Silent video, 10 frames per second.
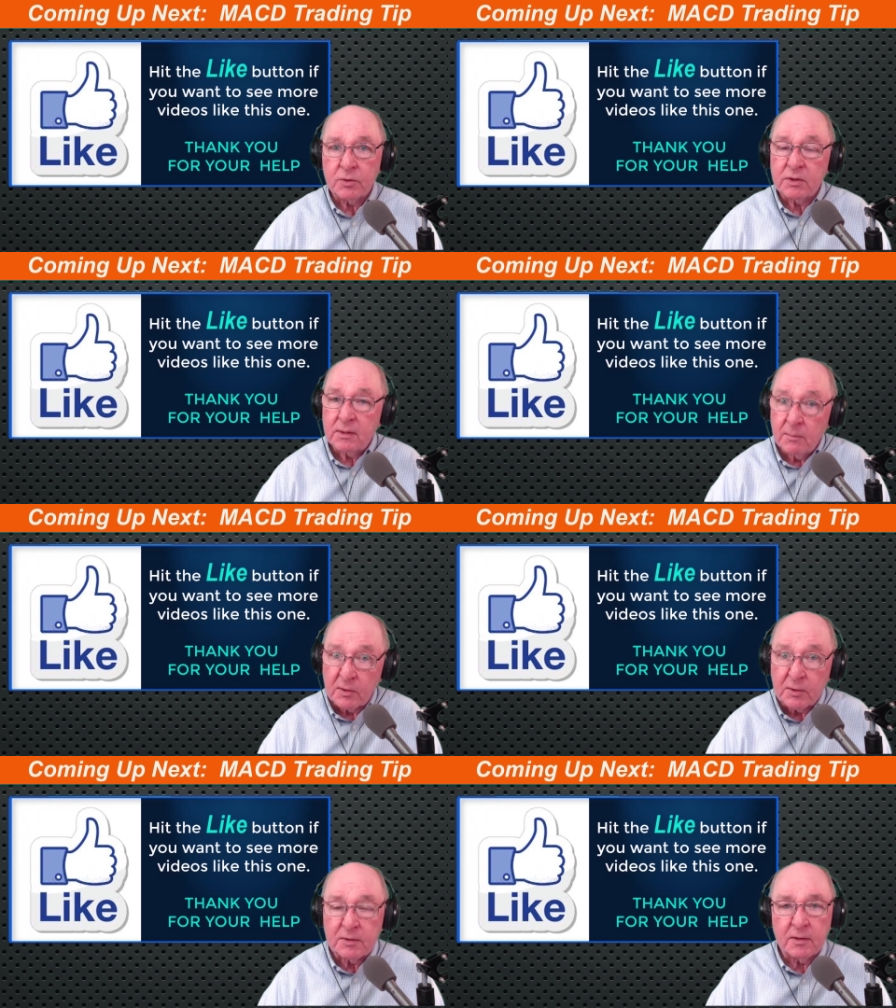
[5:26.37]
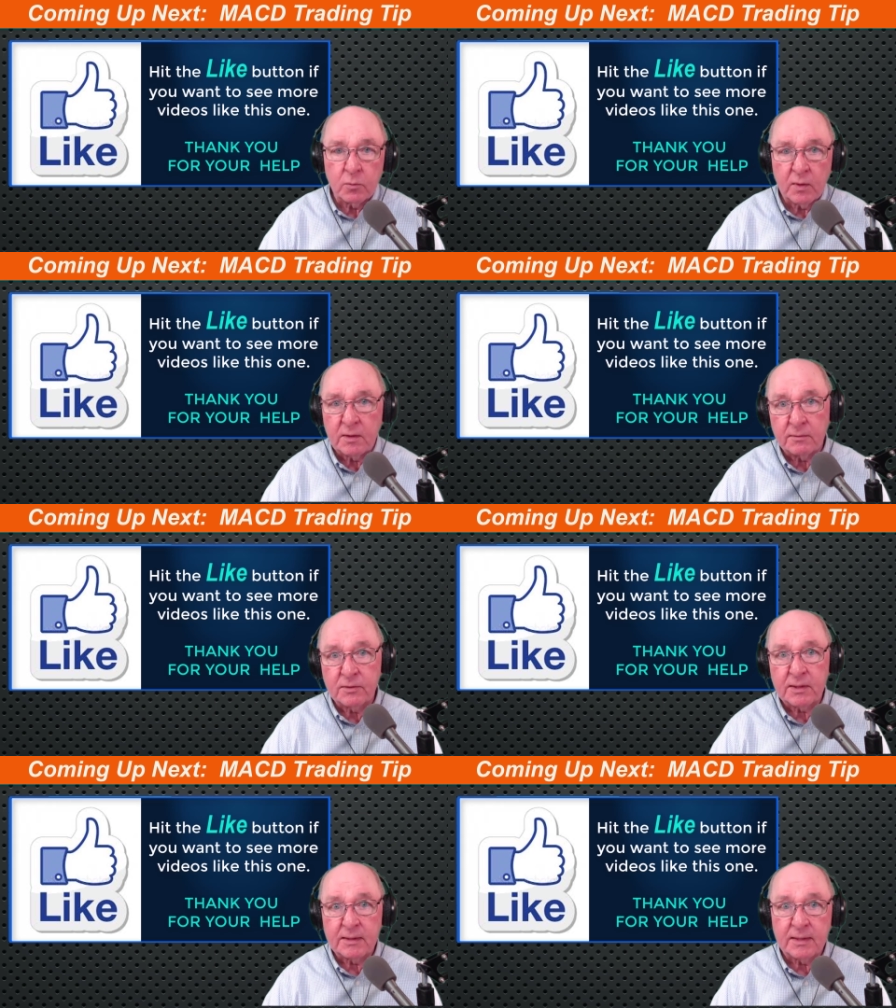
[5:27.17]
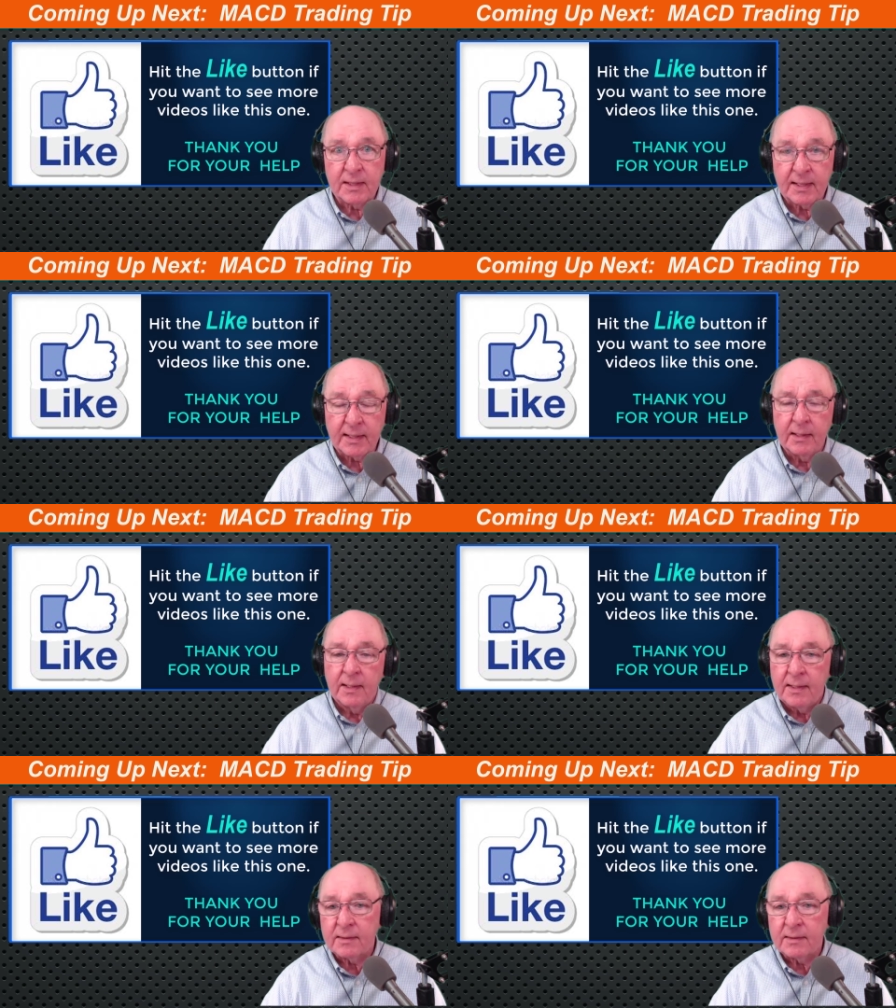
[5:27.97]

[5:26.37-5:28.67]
similar to the one you've seen today,